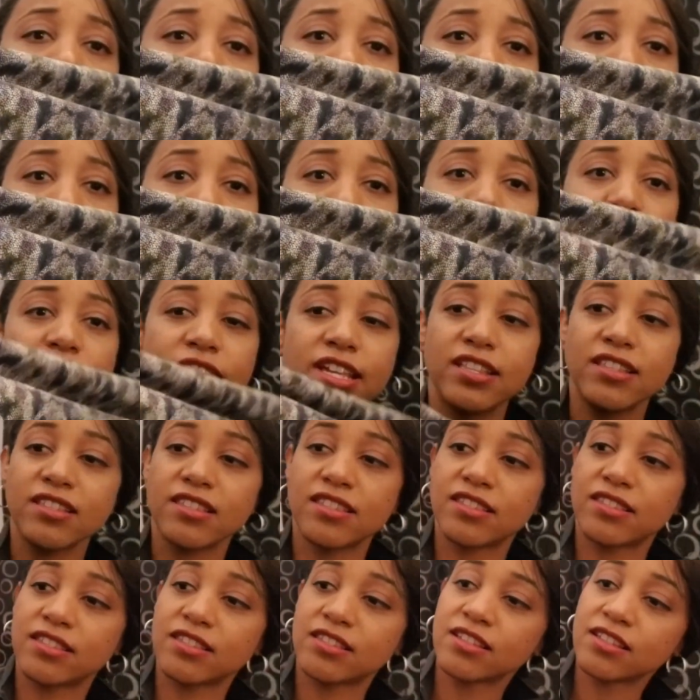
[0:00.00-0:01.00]

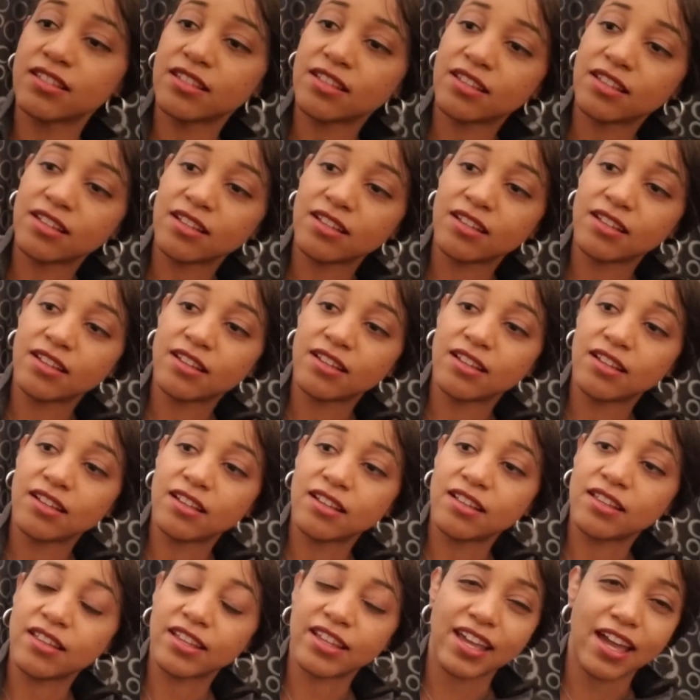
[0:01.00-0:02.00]
print.
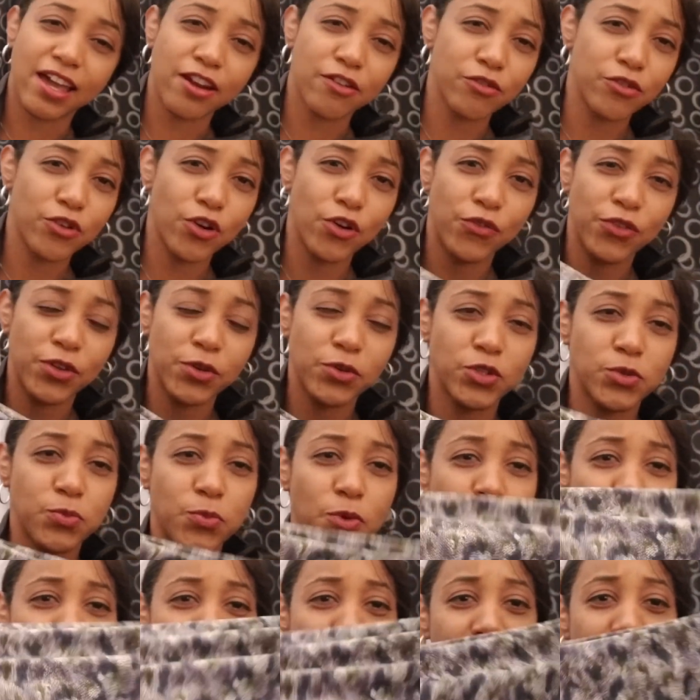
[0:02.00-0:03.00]
I don't know if it was
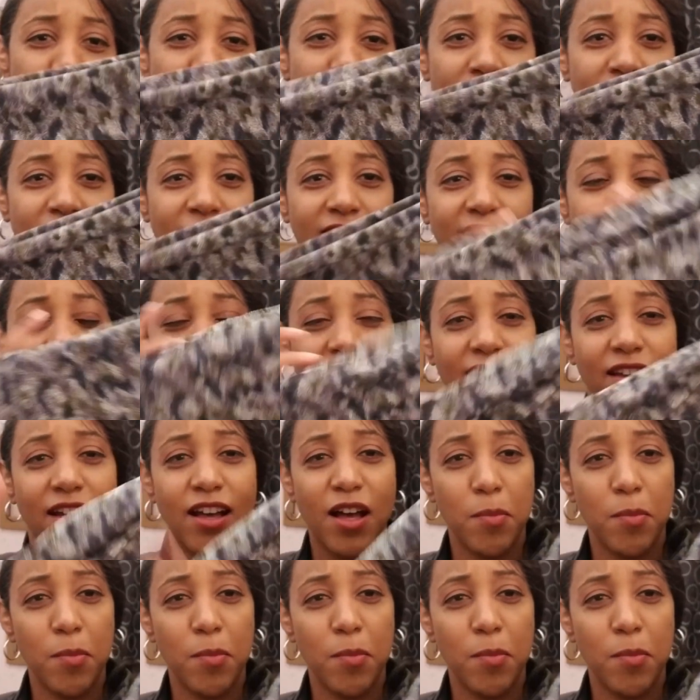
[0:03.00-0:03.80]
supposed to be a